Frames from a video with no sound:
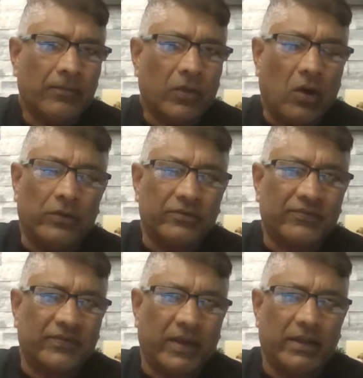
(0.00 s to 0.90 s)

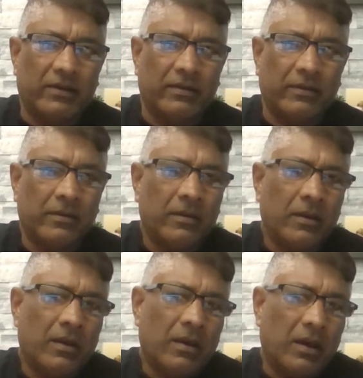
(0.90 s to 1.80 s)
understand
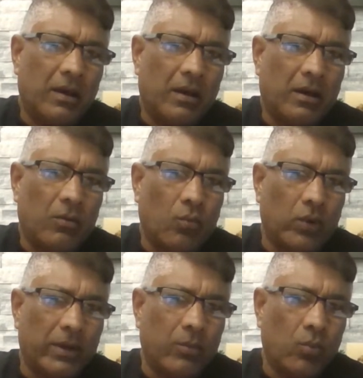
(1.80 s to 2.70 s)

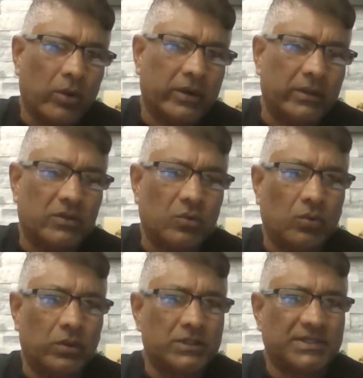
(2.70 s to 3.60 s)
what I'm working
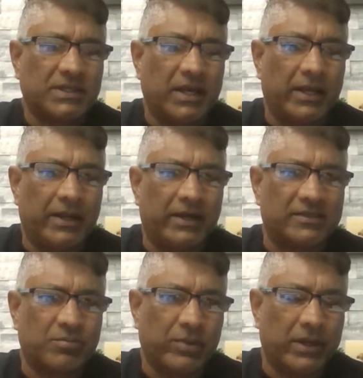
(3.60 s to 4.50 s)
towards, and
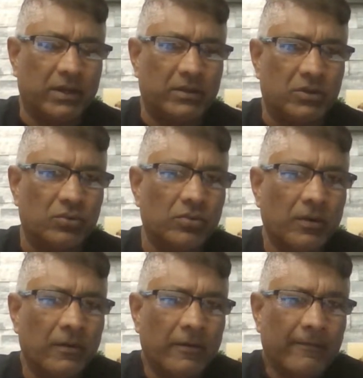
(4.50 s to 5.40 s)
that's bringing you
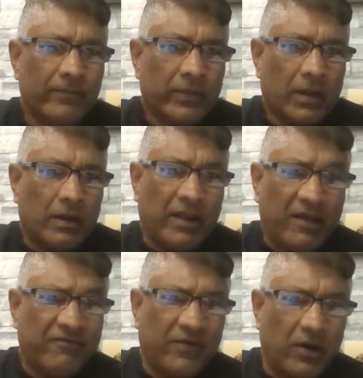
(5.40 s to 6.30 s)

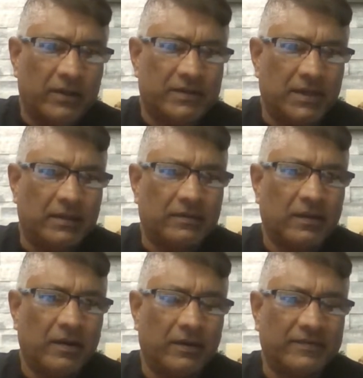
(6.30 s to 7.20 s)
live content
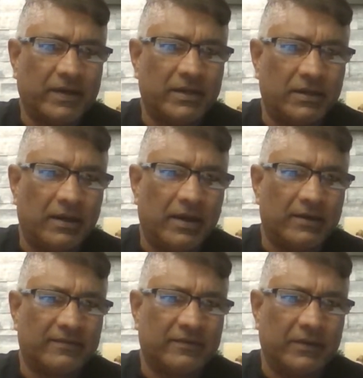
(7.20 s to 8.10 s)
as I did
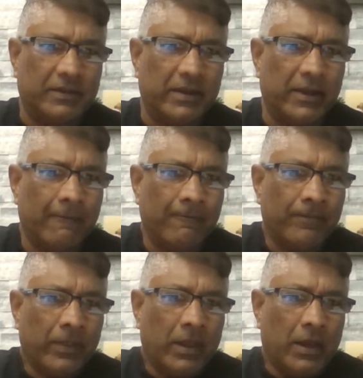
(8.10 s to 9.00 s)
last Sunday,
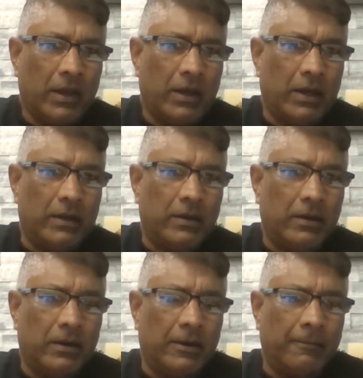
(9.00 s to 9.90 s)
and
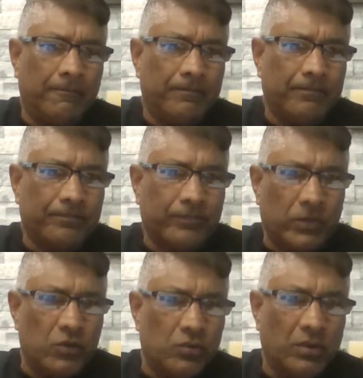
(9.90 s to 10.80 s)

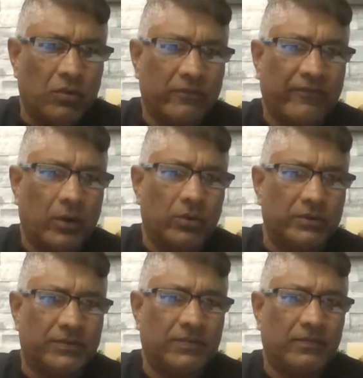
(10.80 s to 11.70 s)
you can look
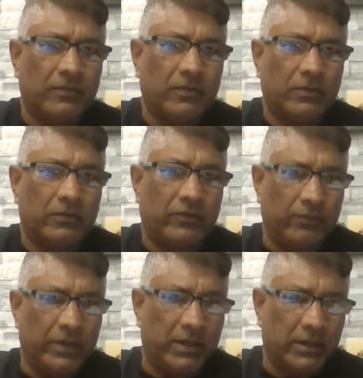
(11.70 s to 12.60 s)
forward to
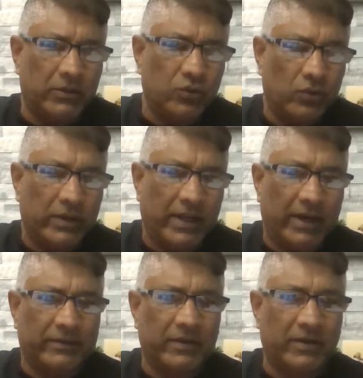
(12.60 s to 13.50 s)
me doing
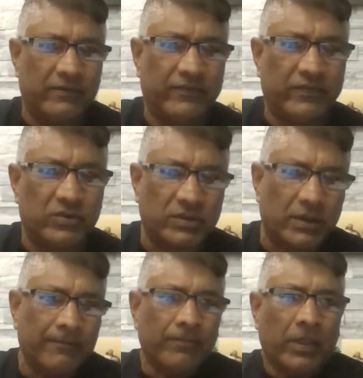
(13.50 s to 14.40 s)
that in the future,
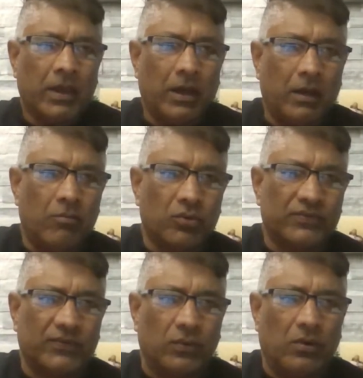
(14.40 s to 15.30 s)
more so